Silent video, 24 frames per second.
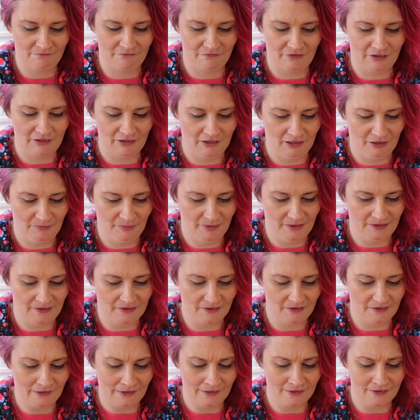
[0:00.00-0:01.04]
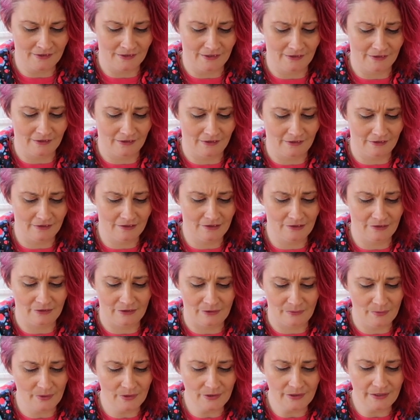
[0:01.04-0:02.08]
felt like being sarcastic then. I don't
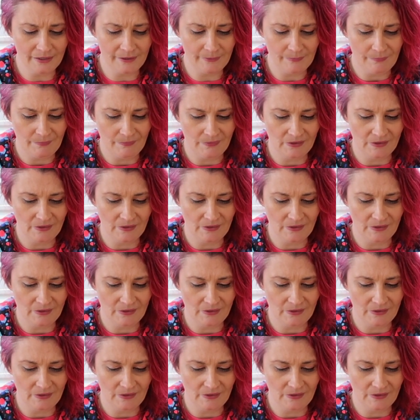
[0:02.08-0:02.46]
know why.